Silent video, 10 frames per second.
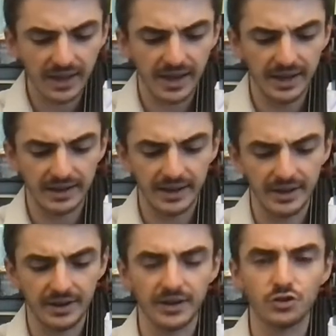And again,
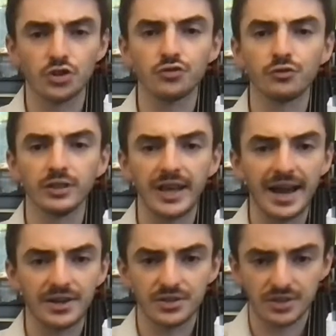it can just
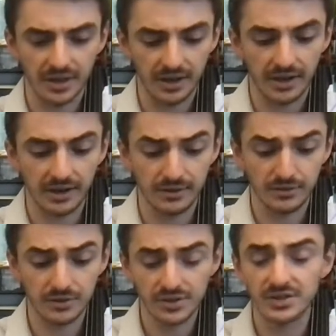relax and
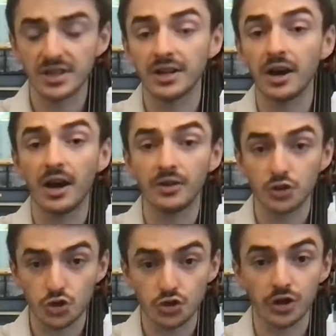sit on the
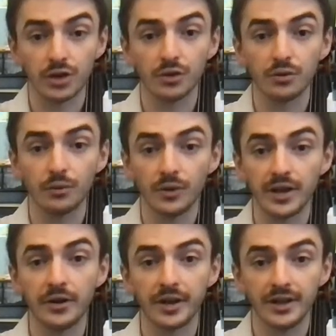string
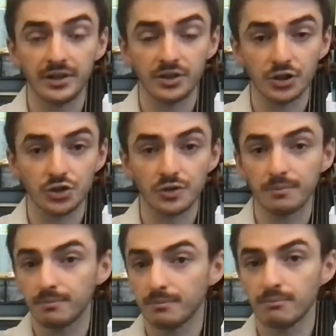without any tension.
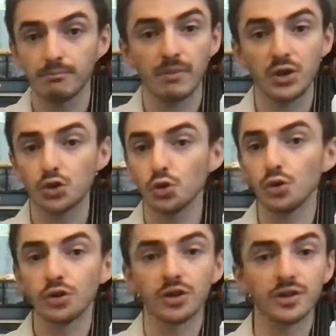My
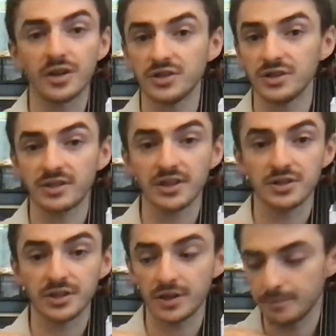shoulder isn't
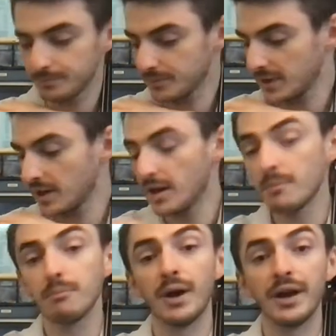tensing up.
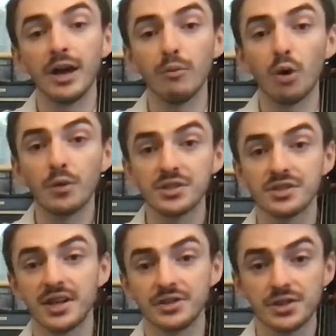My elbow isn't
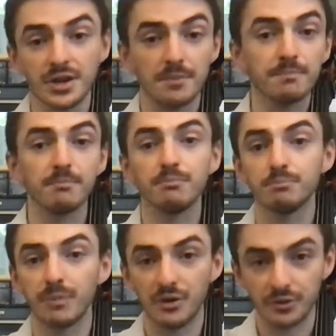tensing up.
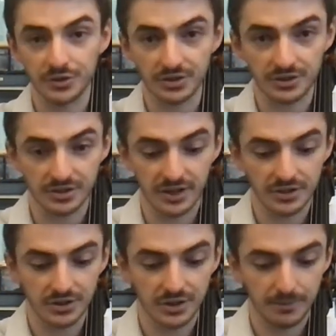My wrist isn't
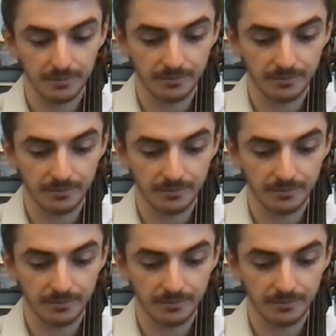tensing up.